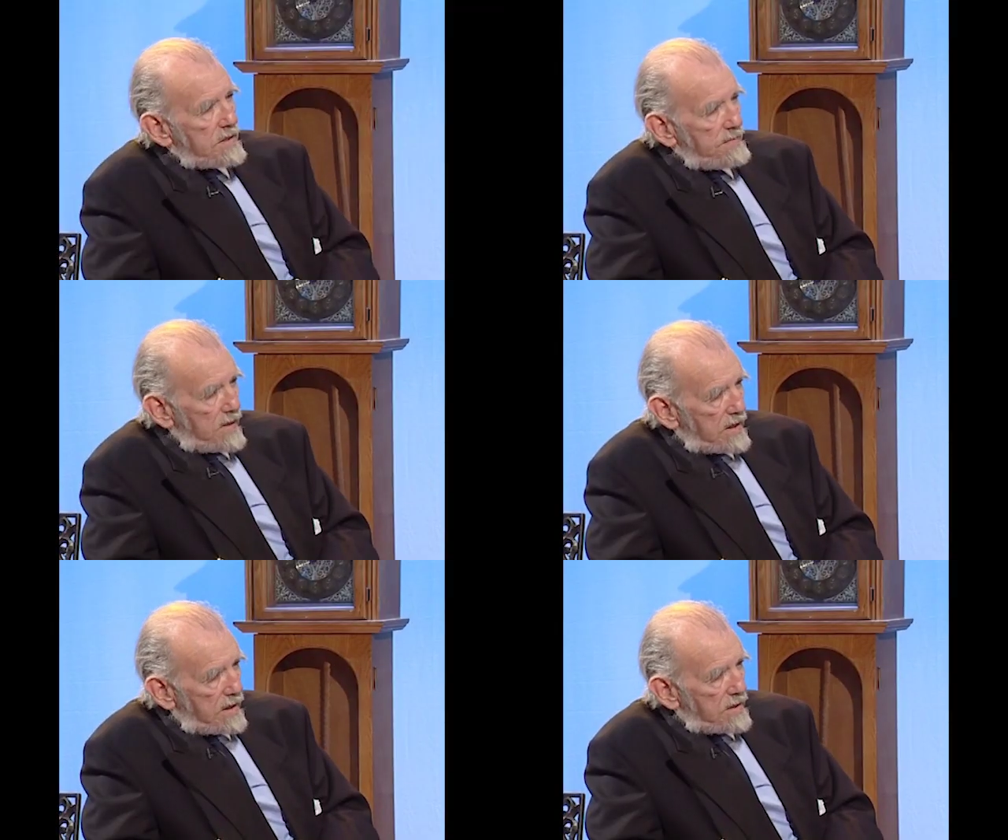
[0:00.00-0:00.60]
is a
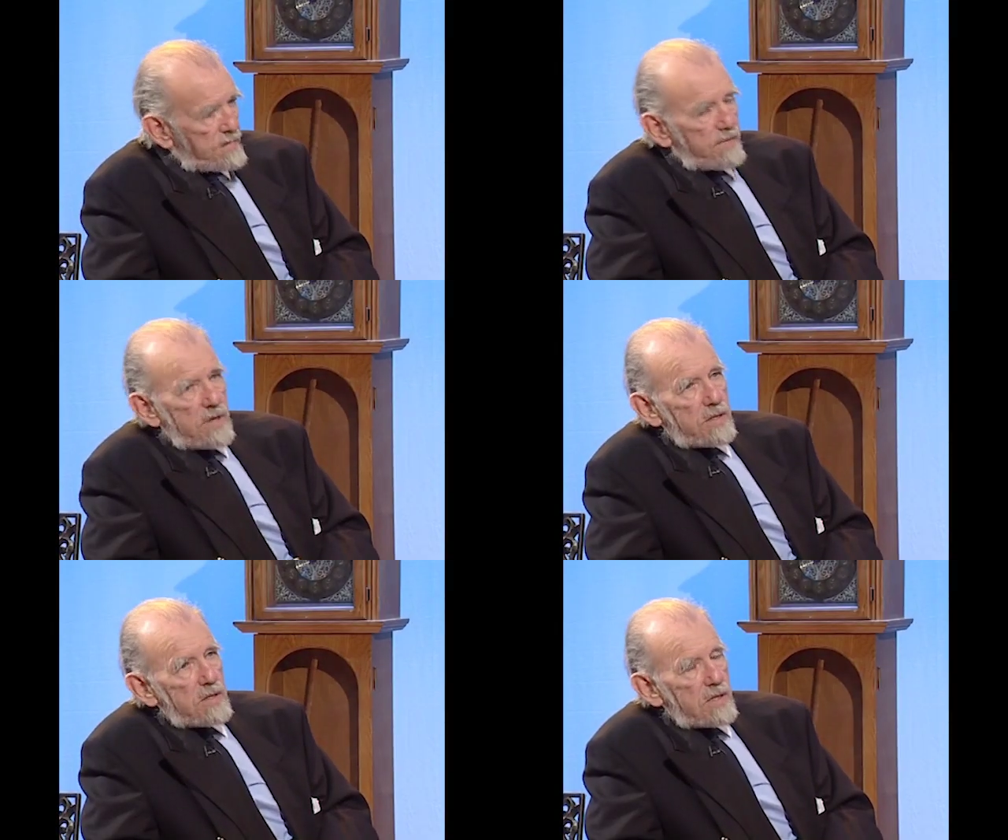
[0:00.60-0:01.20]
very close
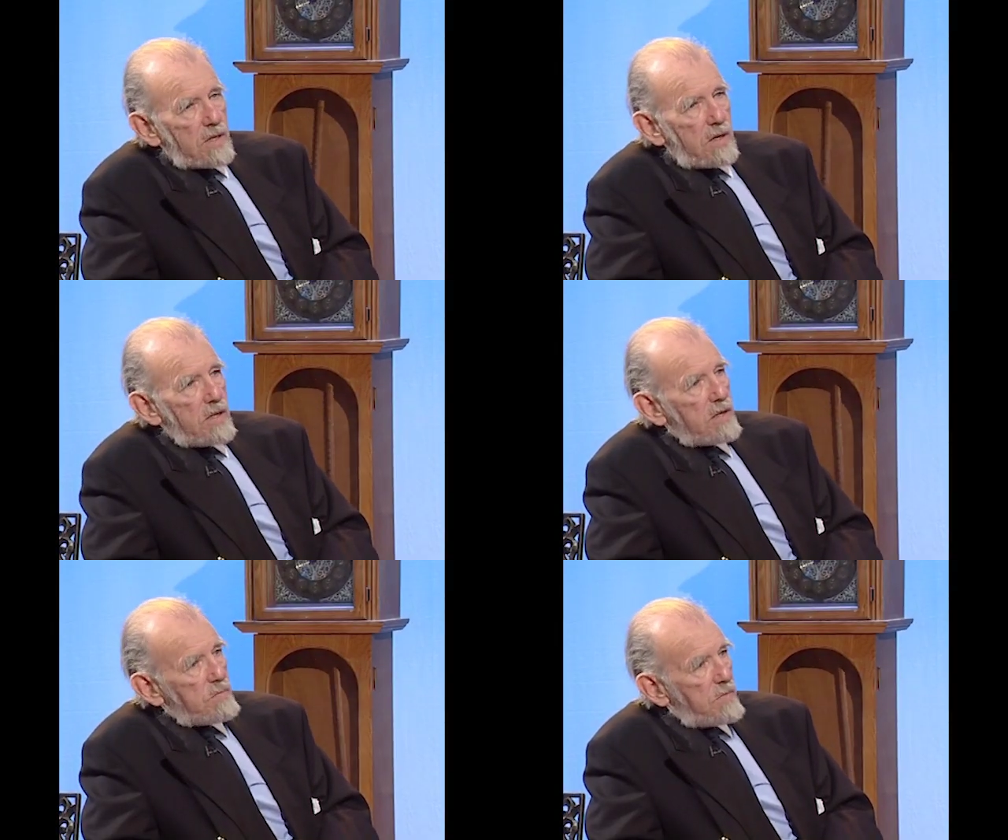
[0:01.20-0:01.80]
friend and
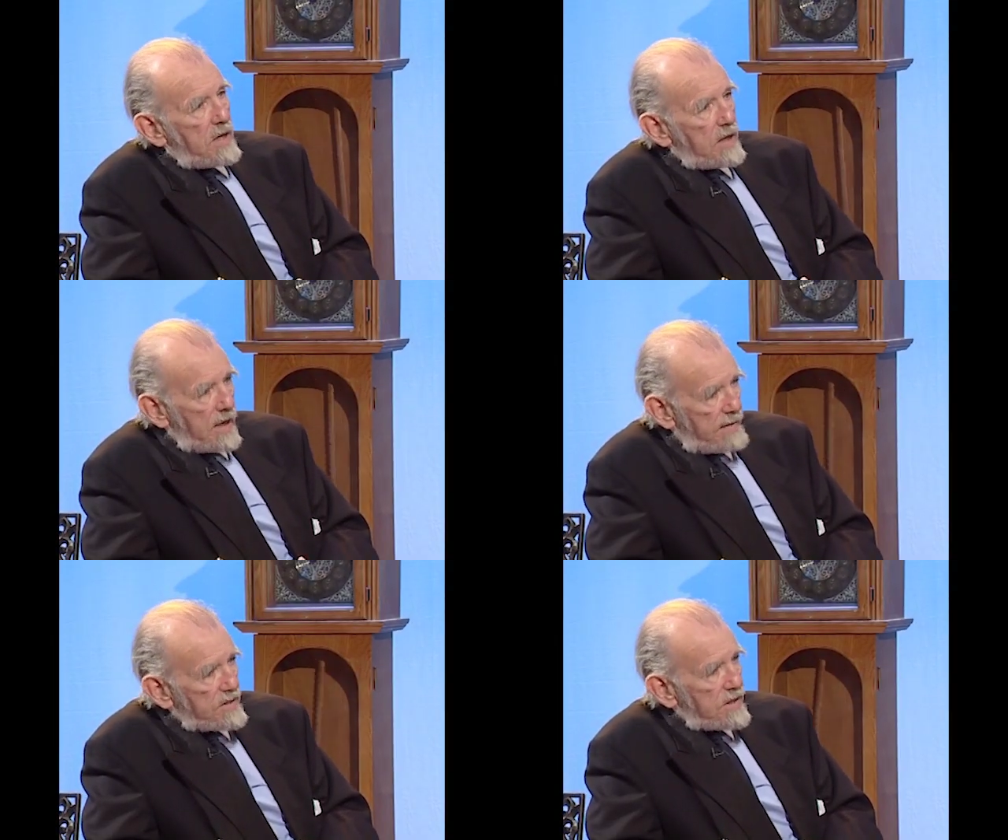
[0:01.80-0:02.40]
colleague of mine, and
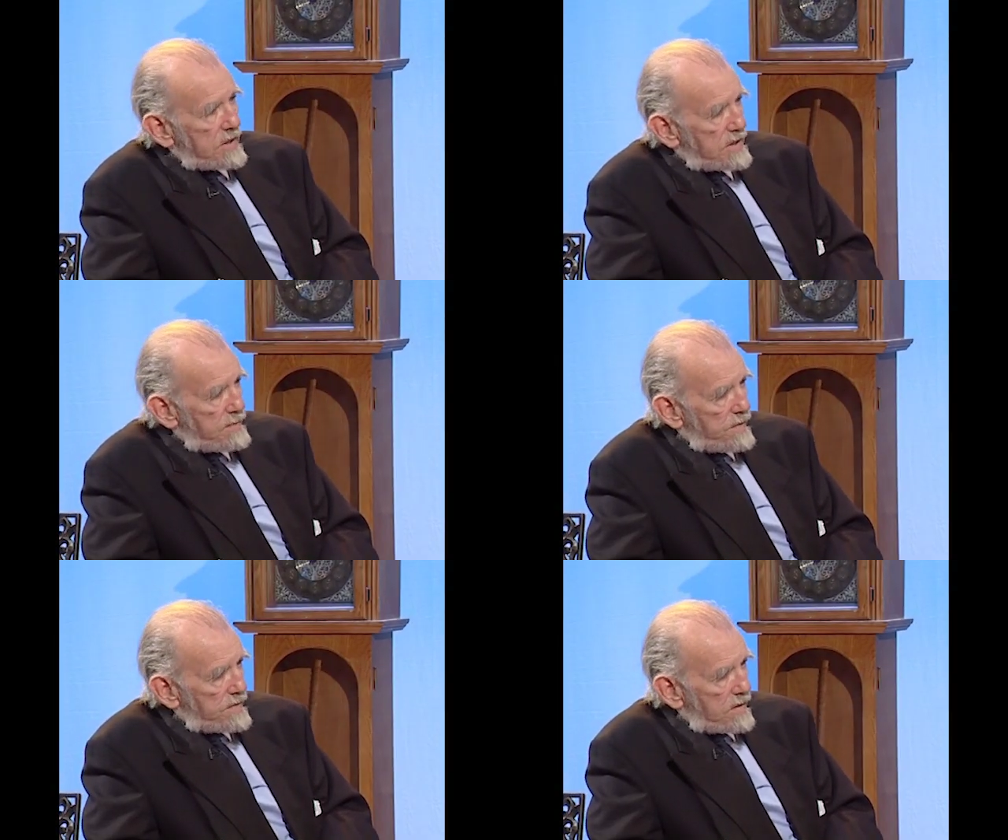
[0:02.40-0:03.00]
I've seen
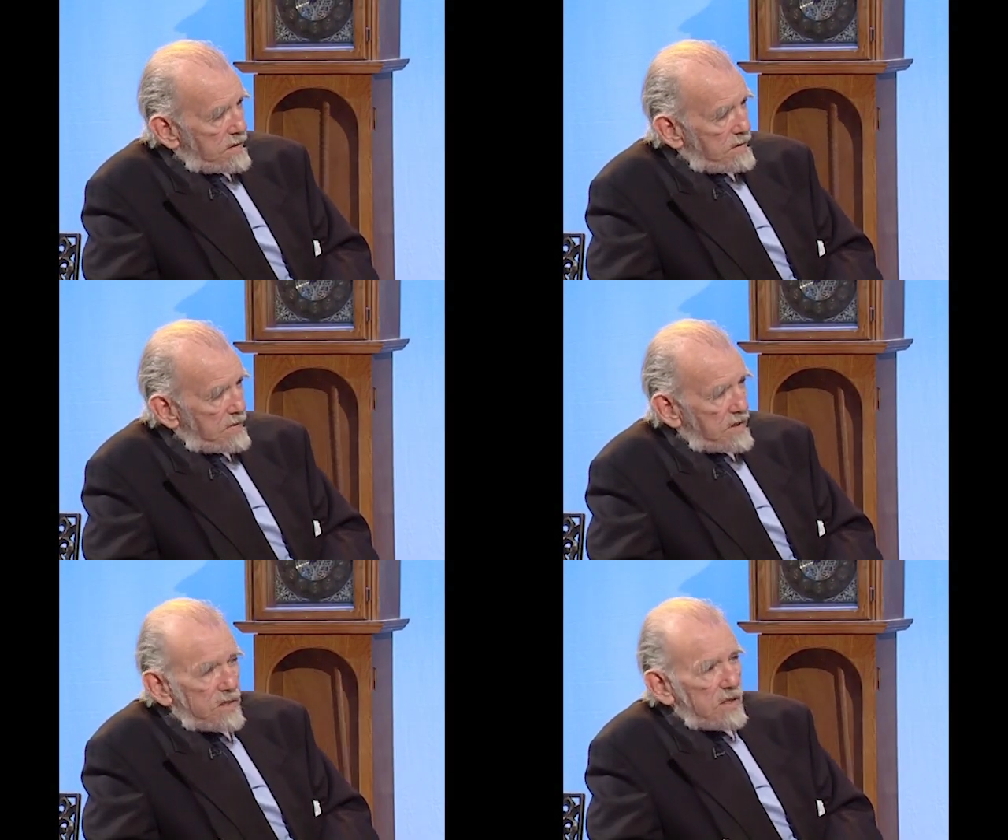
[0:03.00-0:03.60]
some of the
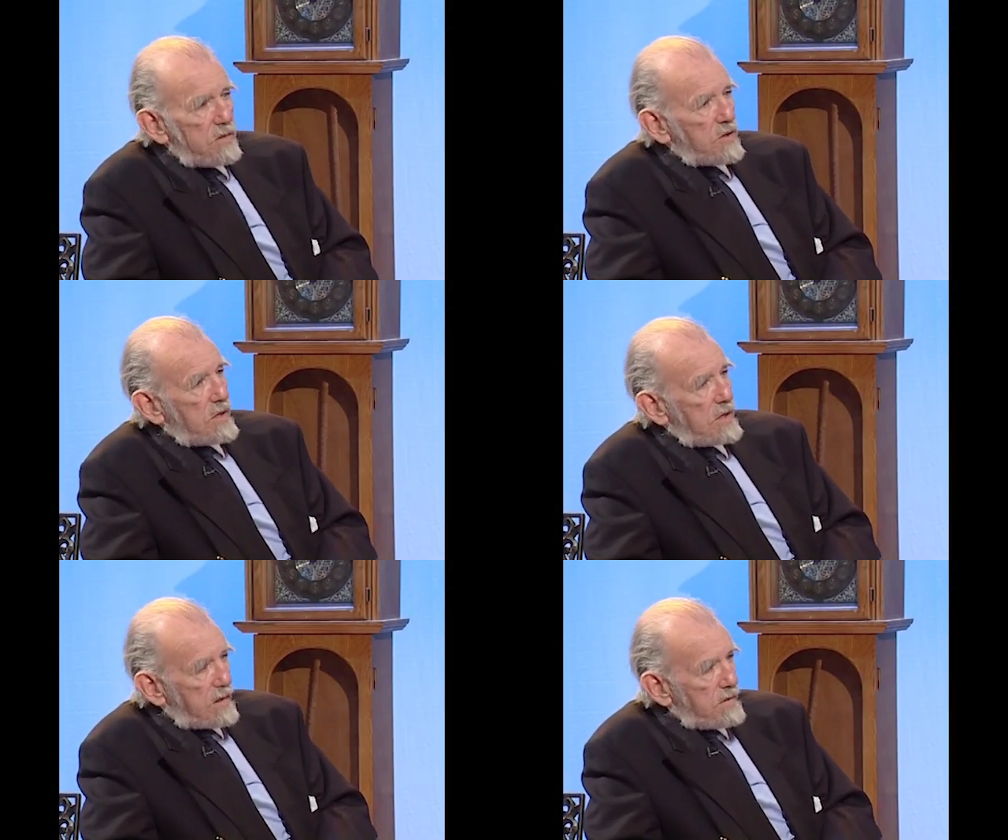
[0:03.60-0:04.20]

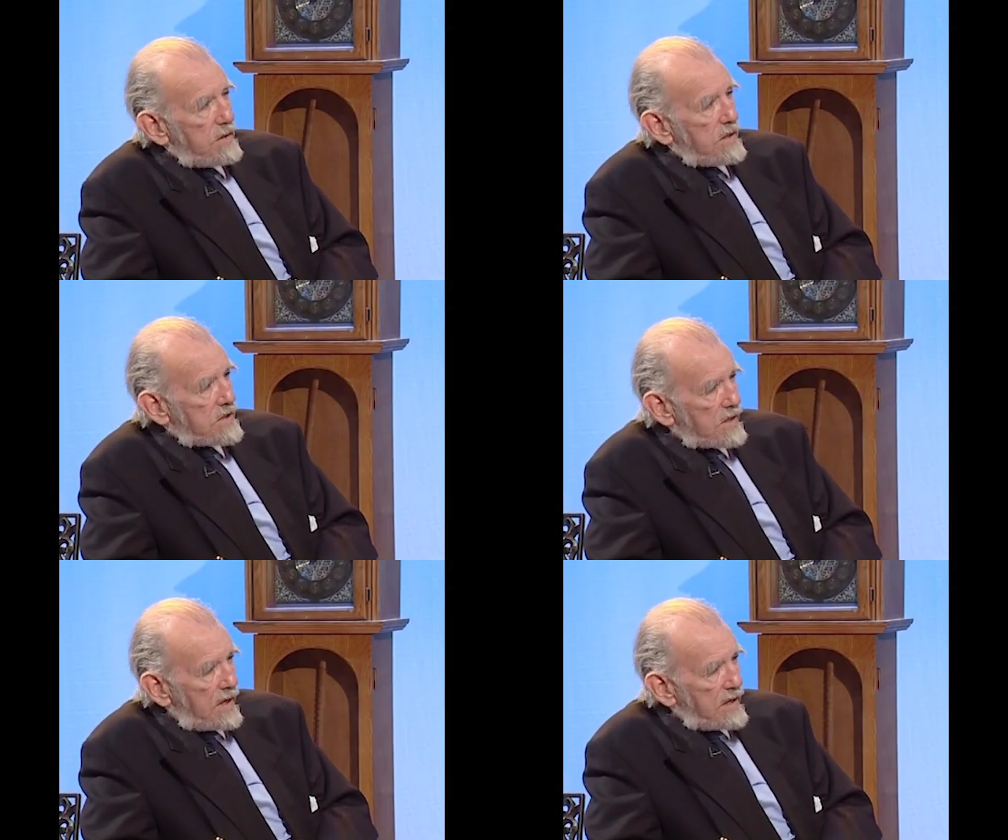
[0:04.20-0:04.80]
documentation, including
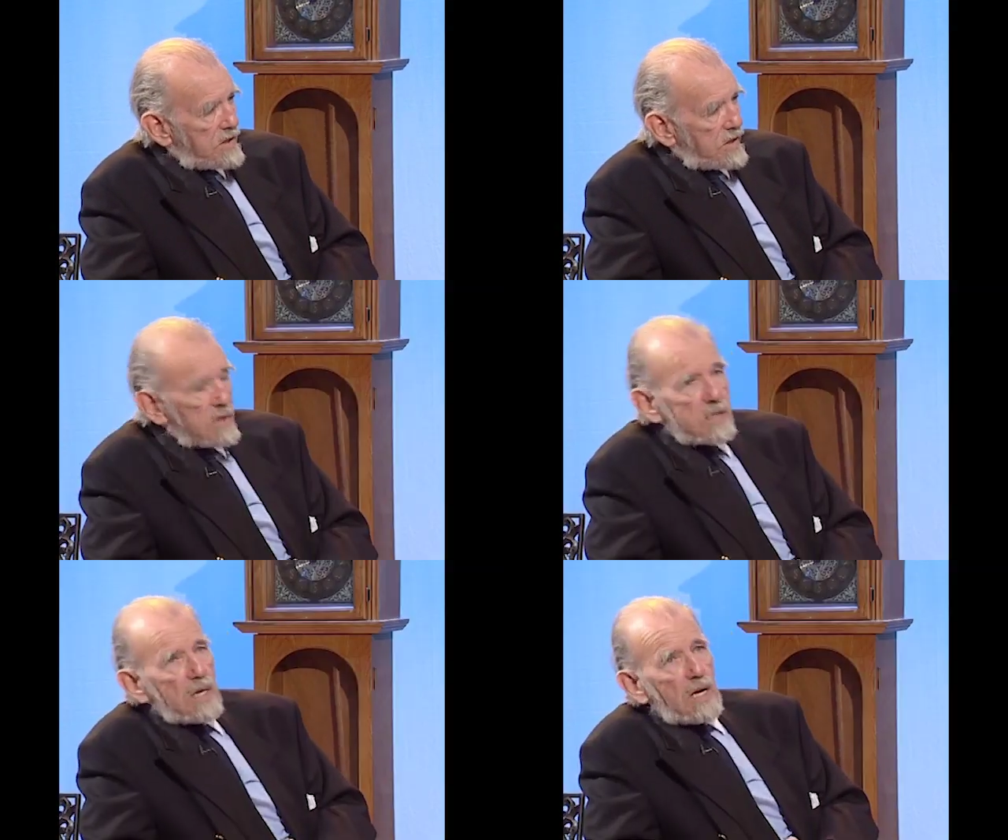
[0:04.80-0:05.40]

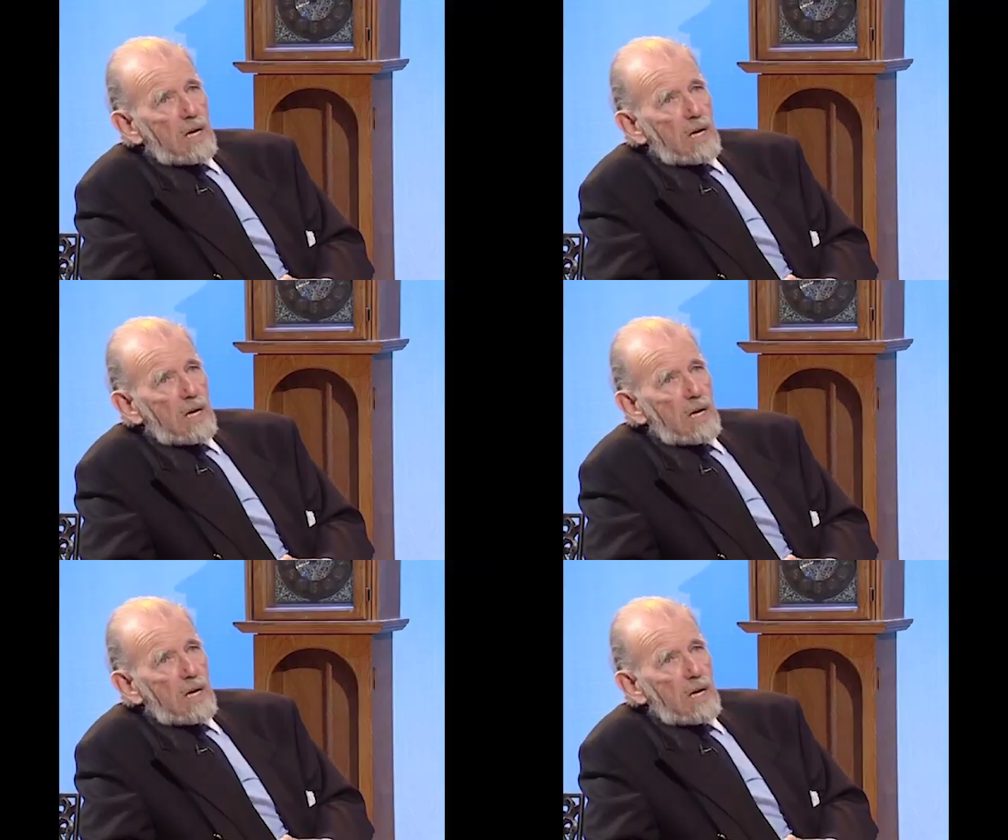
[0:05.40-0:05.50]
sketches